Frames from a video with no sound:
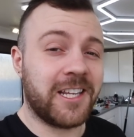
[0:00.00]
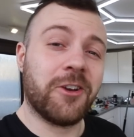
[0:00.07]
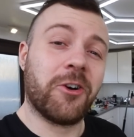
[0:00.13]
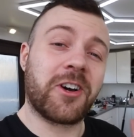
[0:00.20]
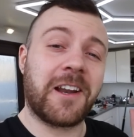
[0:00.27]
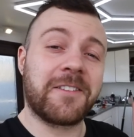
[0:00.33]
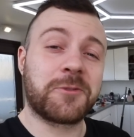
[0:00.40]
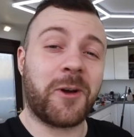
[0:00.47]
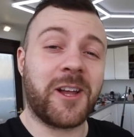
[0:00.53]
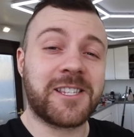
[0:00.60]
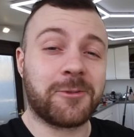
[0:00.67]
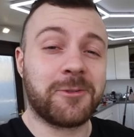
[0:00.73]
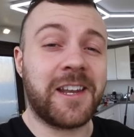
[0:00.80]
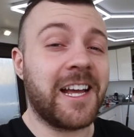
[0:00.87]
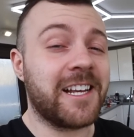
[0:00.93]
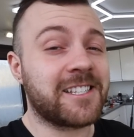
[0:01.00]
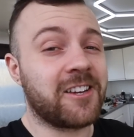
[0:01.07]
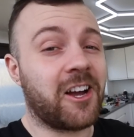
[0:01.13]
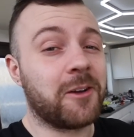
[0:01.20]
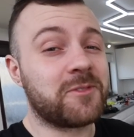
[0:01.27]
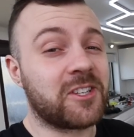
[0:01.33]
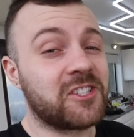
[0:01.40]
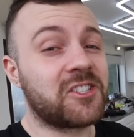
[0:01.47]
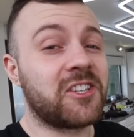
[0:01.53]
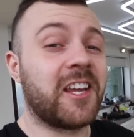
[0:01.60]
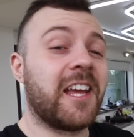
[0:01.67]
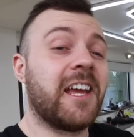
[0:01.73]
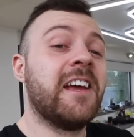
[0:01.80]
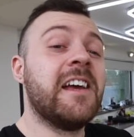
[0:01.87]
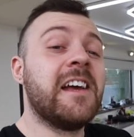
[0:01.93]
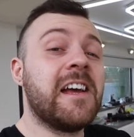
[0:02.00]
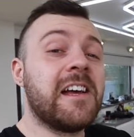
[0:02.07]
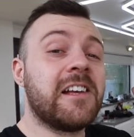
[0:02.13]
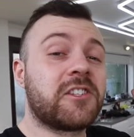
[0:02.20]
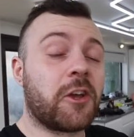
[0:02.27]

you're gonna have to wait until next time to see it.